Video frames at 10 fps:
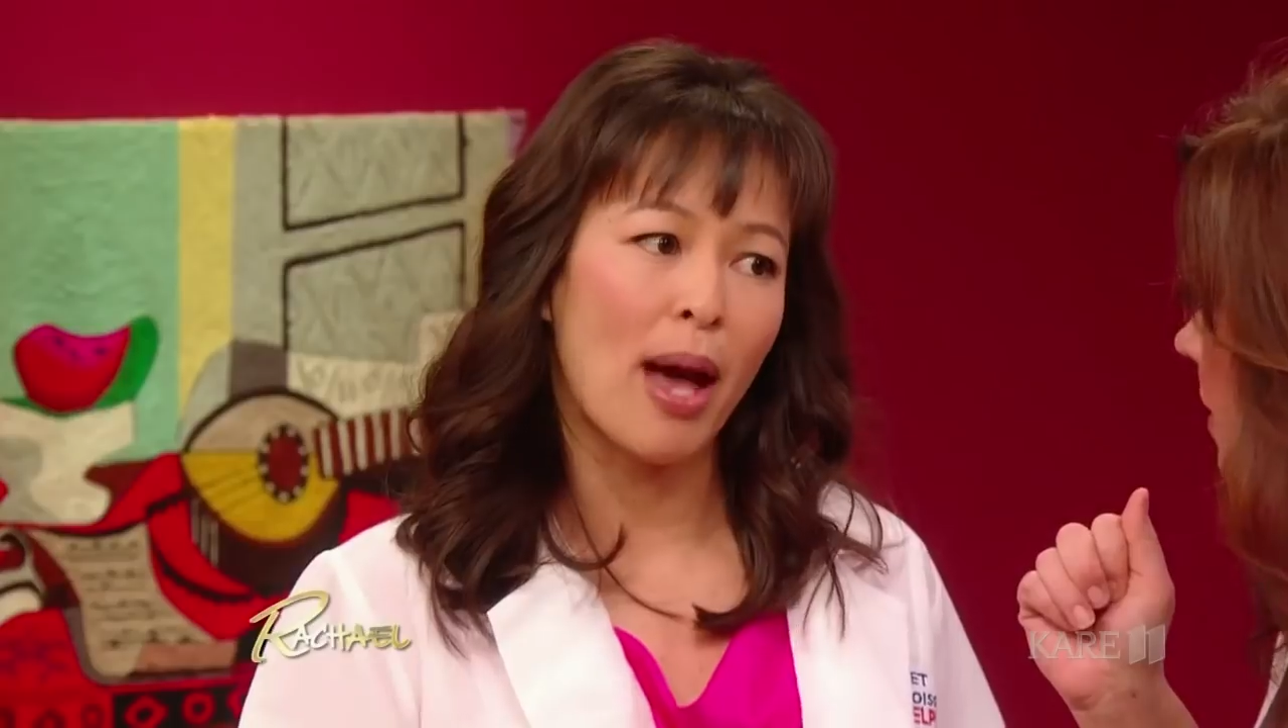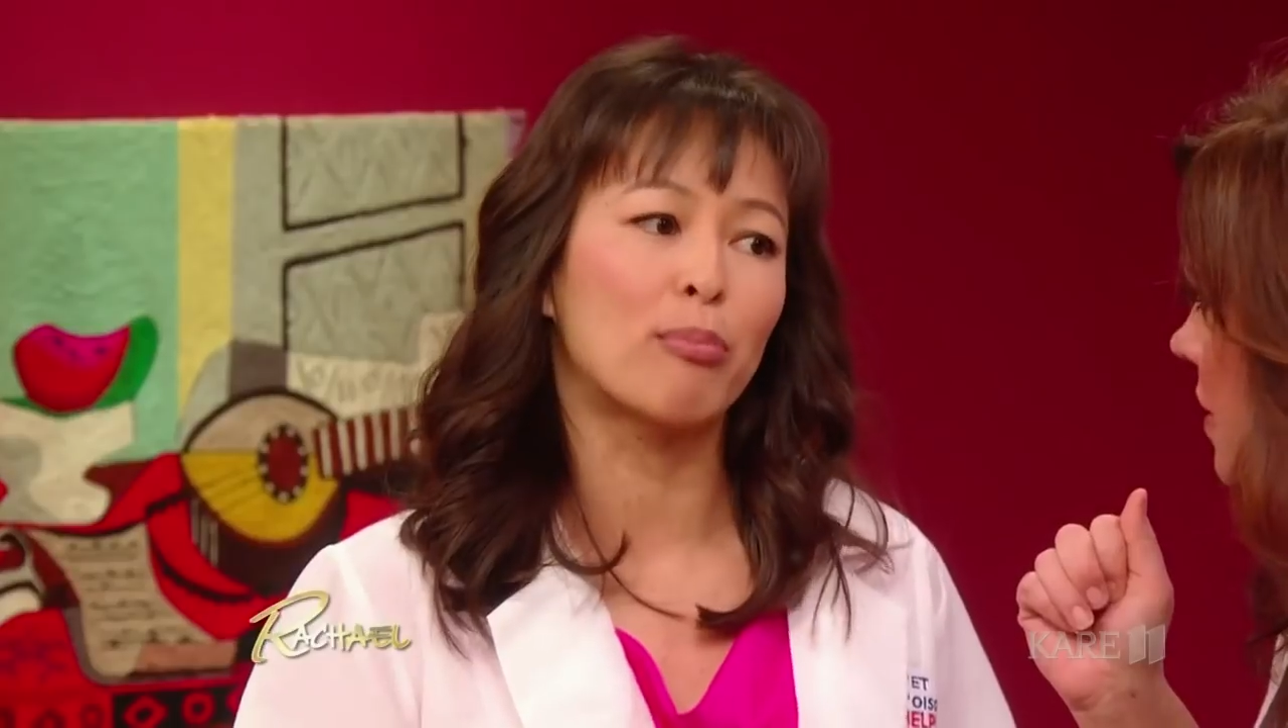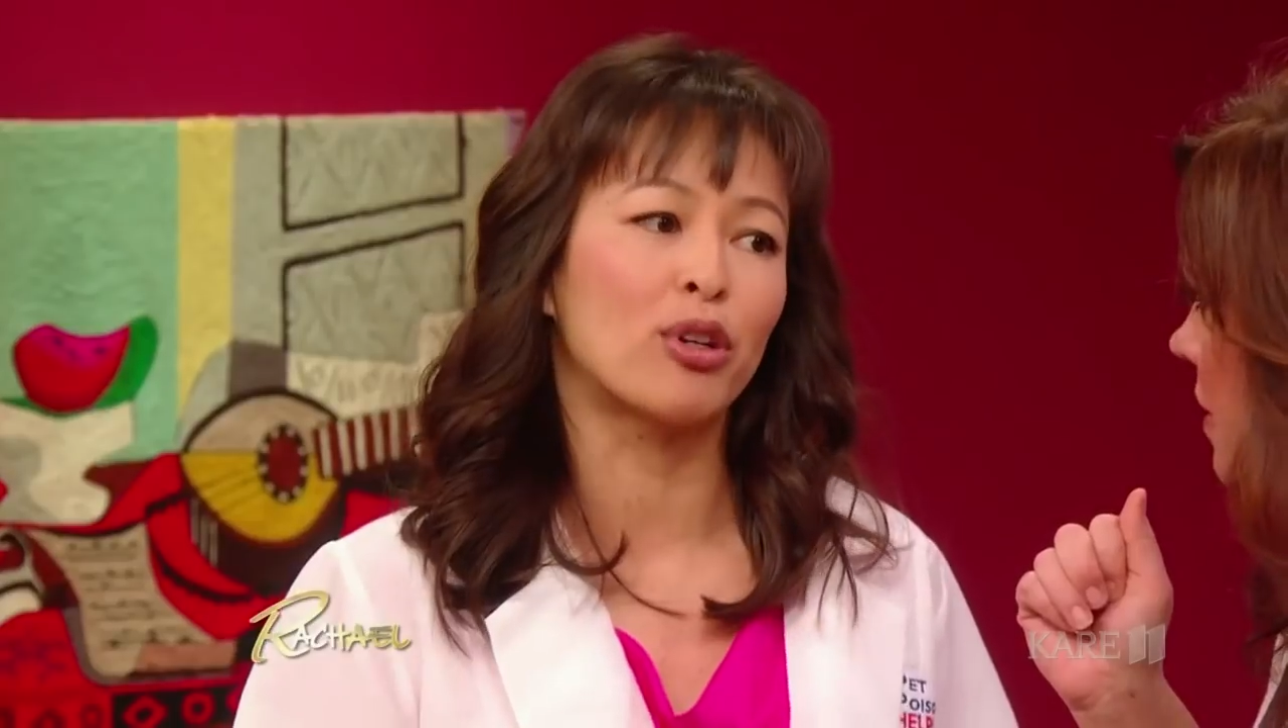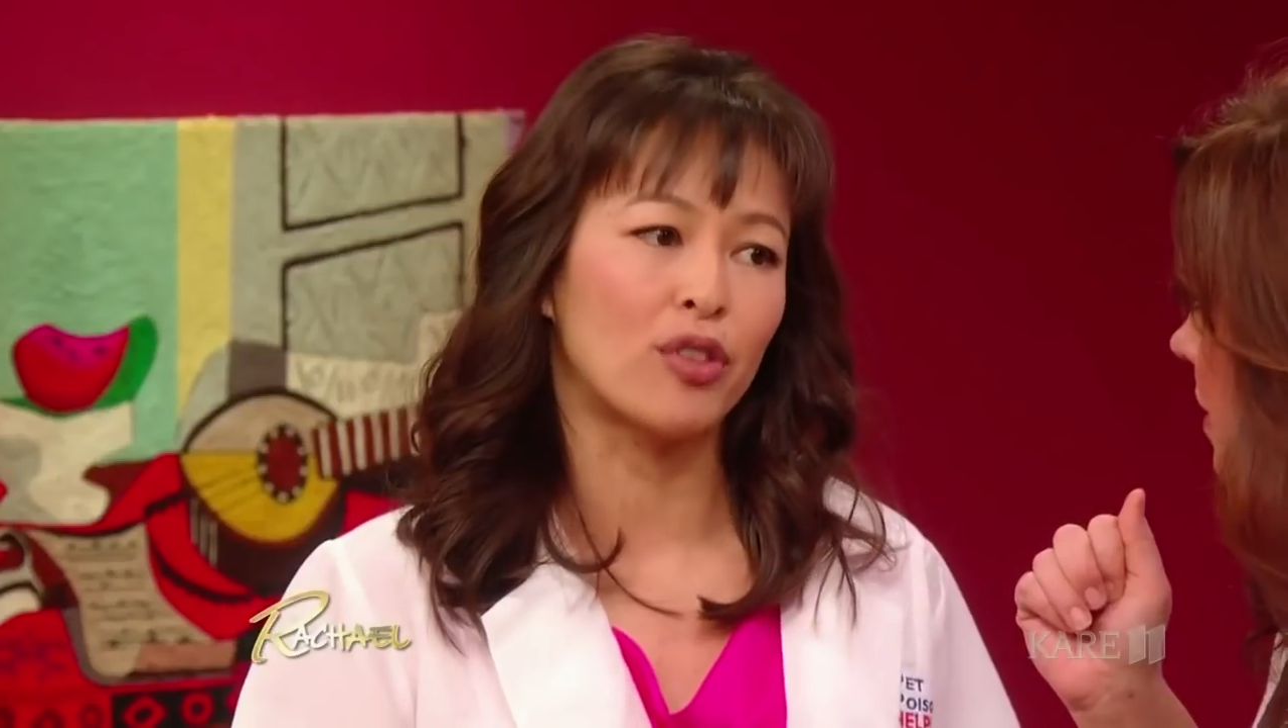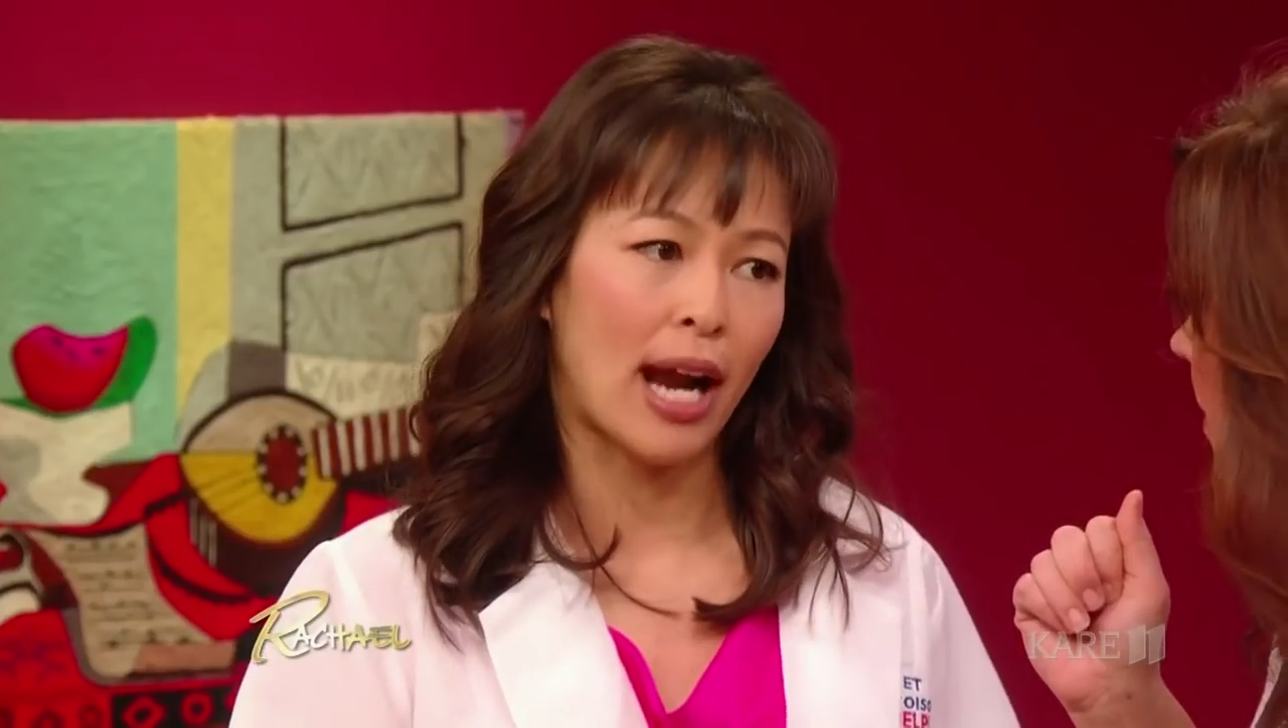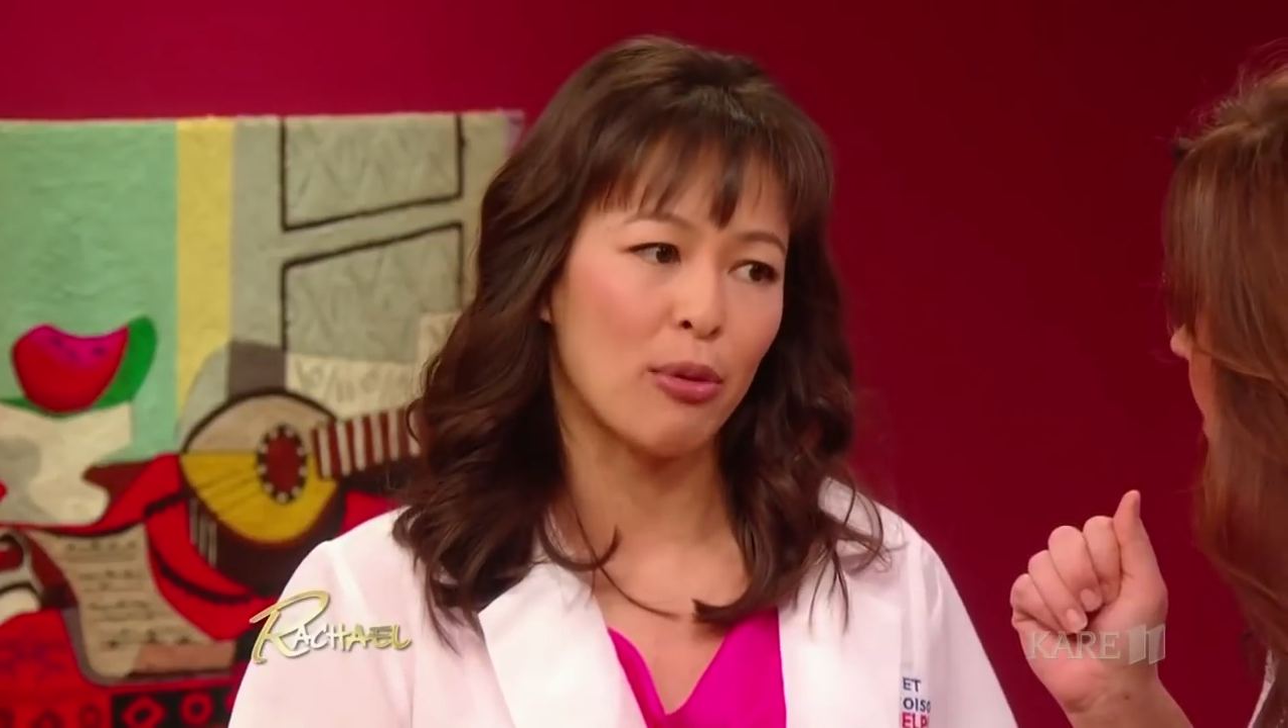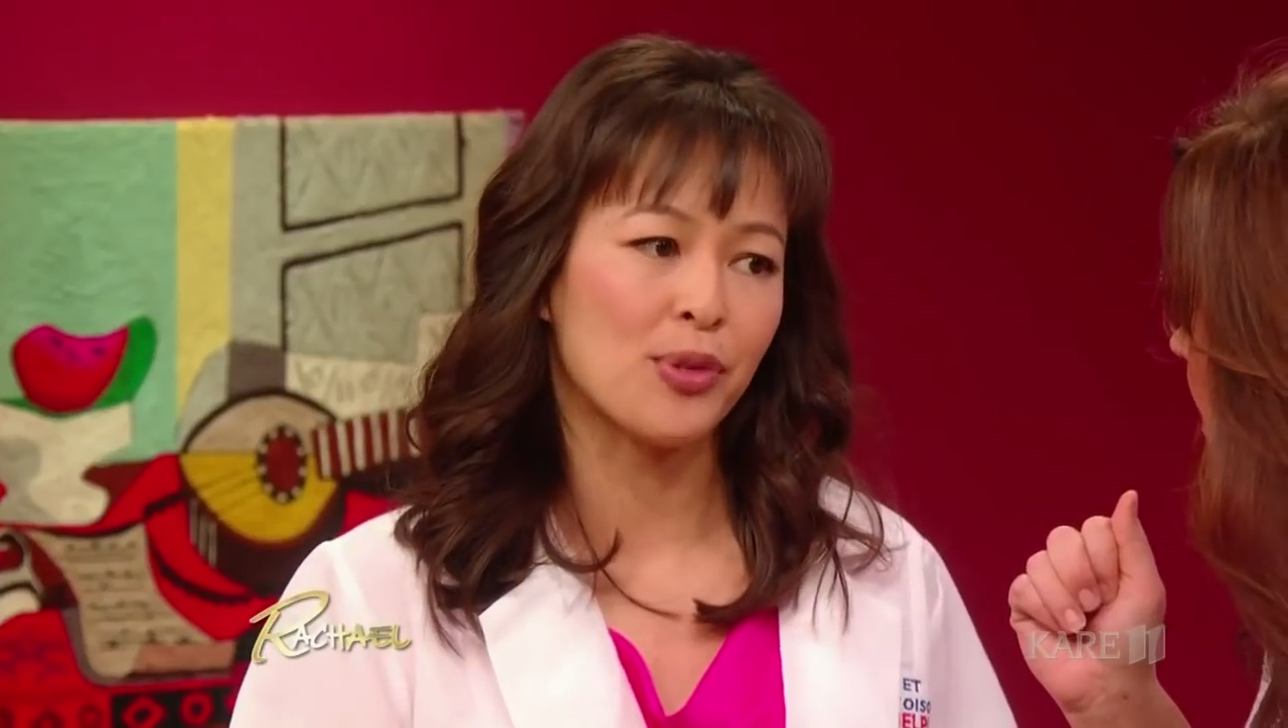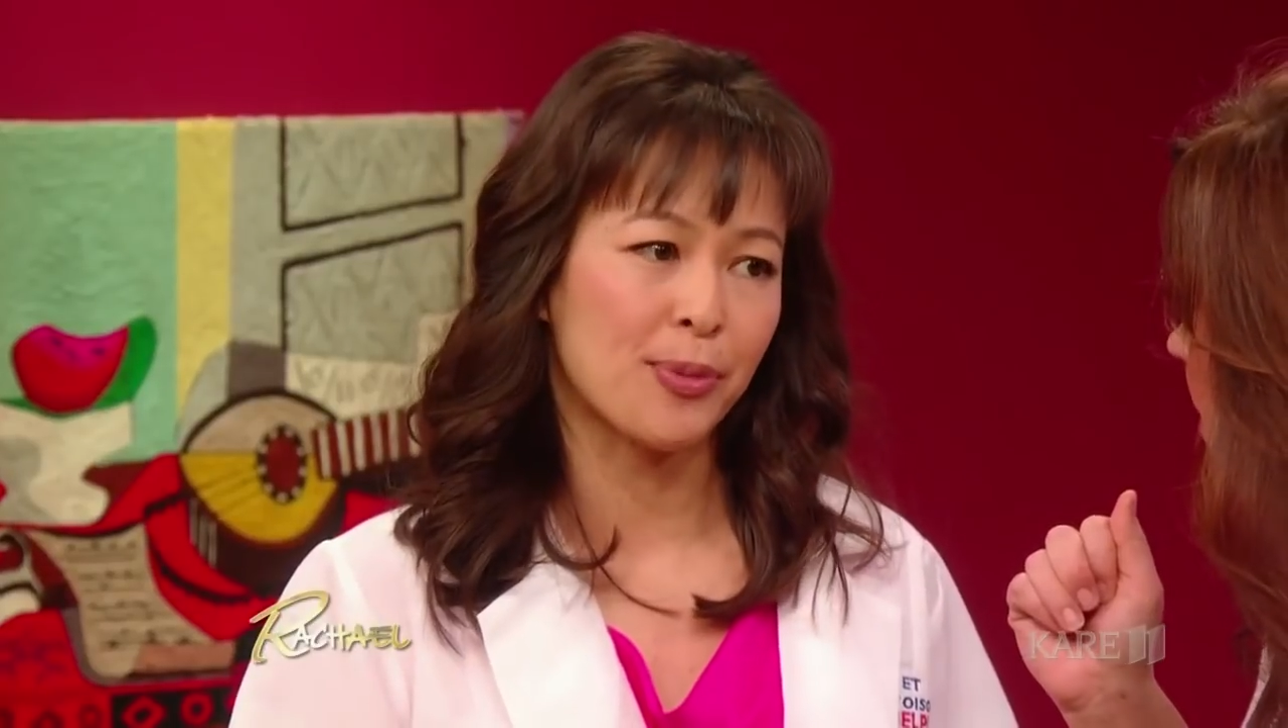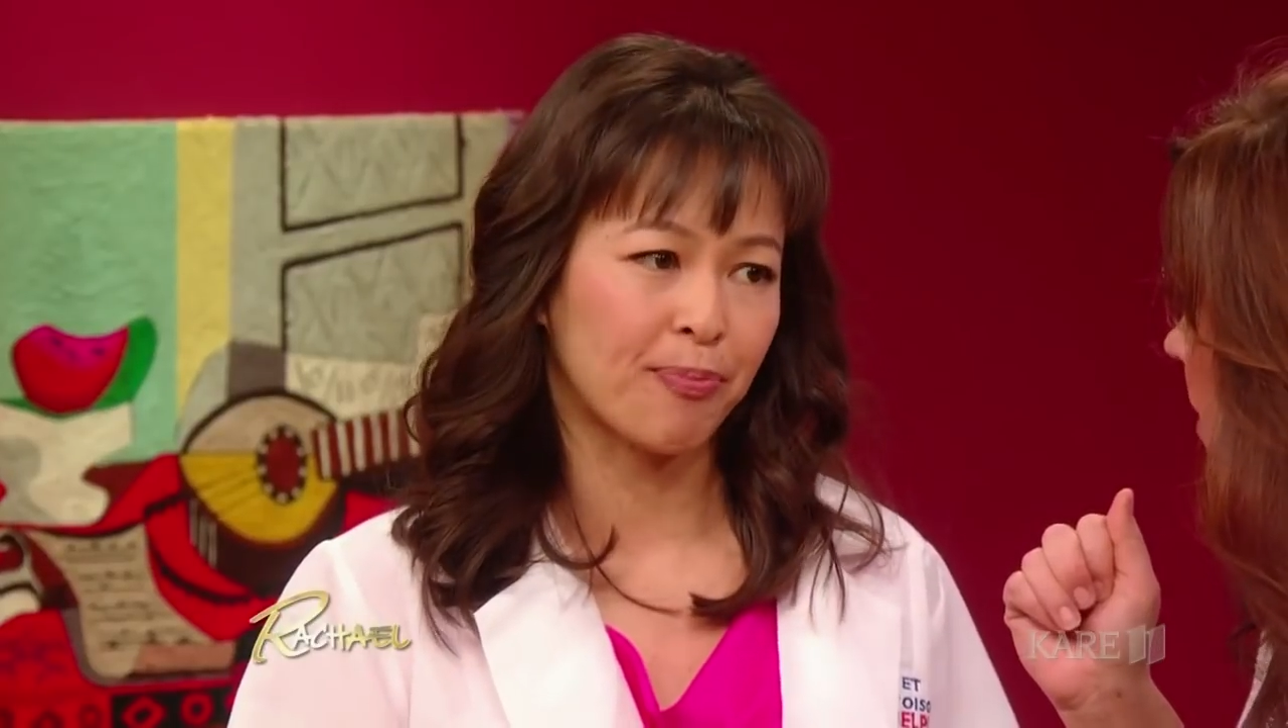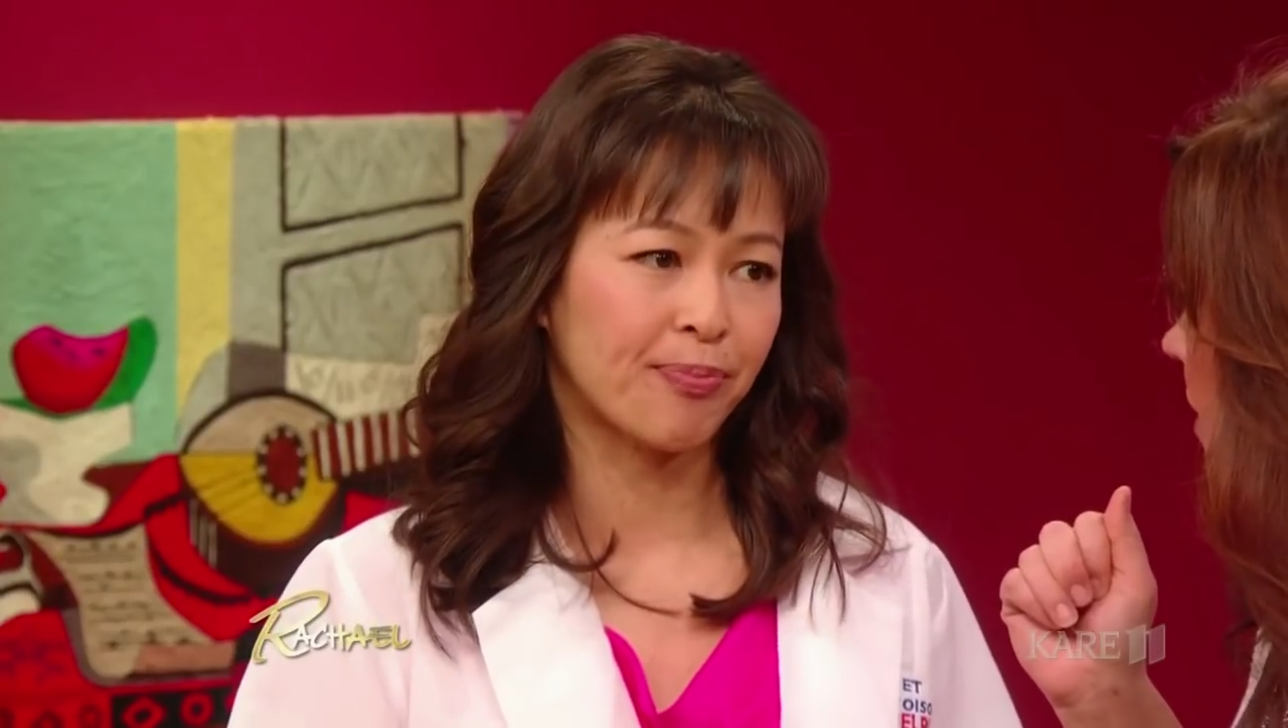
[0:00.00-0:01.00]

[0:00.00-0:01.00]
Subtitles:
to pet-proof your house.